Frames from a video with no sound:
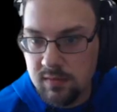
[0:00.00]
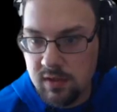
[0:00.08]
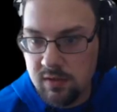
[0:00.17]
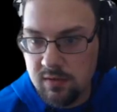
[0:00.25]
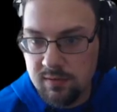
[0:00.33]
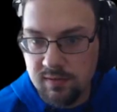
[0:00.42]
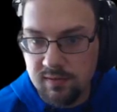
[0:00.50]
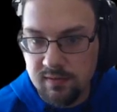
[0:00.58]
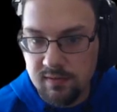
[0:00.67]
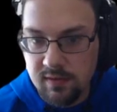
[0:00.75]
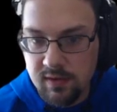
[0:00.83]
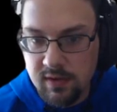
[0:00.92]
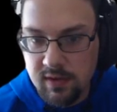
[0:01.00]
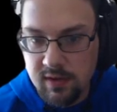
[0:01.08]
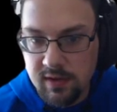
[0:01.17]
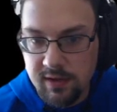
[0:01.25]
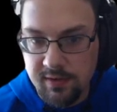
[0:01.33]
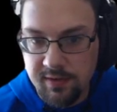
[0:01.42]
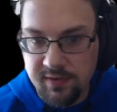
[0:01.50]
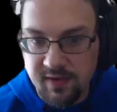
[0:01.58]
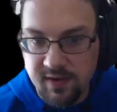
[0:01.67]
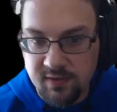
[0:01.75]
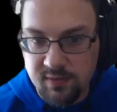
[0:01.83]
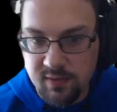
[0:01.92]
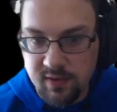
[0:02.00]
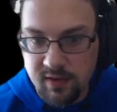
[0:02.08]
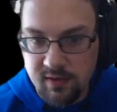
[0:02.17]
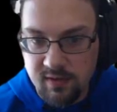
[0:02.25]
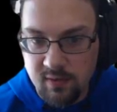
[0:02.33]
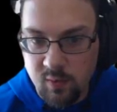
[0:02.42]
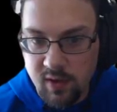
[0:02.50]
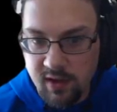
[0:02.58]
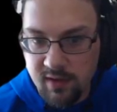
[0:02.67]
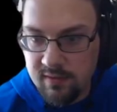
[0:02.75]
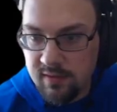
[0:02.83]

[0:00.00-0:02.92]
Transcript: Oops. Harry's actually in the way.